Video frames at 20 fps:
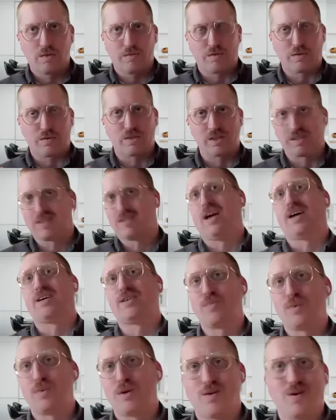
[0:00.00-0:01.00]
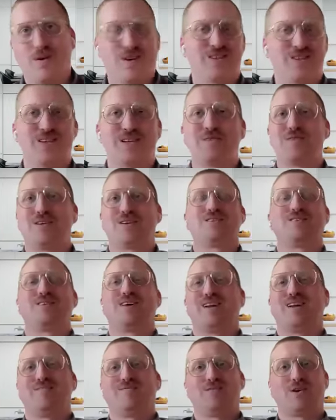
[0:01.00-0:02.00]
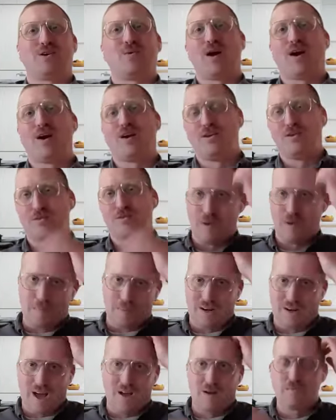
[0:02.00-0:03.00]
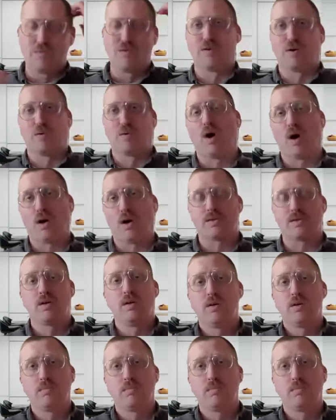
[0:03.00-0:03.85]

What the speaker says: for success. We don't want to send you things that require you ripping down and moving walls.